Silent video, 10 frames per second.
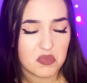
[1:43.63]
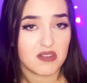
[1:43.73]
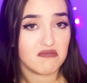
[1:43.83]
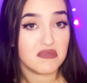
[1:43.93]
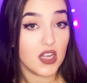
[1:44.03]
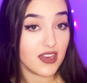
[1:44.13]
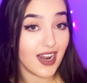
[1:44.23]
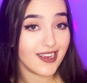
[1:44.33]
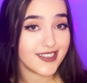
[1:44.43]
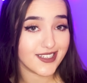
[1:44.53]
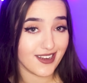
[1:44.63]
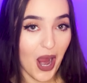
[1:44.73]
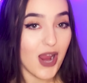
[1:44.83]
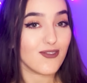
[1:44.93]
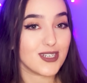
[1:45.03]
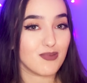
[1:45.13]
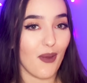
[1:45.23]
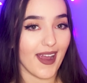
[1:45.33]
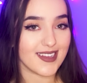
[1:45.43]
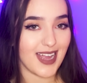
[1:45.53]
But nonetheless, I
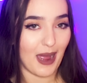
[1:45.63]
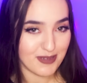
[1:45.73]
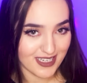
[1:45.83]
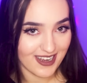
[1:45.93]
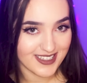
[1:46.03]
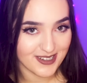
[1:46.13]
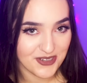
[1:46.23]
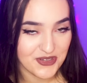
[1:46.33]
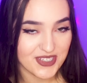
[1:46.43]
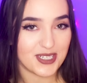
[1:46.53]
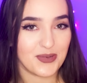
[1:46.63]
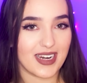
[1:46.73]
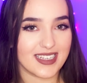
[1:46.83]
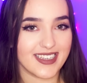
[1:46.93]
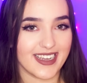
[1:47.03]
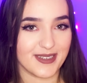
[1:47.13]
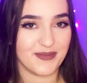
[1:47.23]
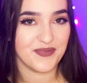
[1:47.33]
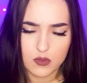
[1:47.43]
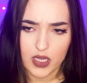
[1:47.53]
respect capitalising on your sexuality.
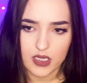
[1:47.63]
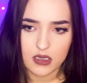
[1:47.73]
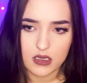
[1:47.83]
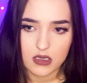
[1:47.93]
Wait.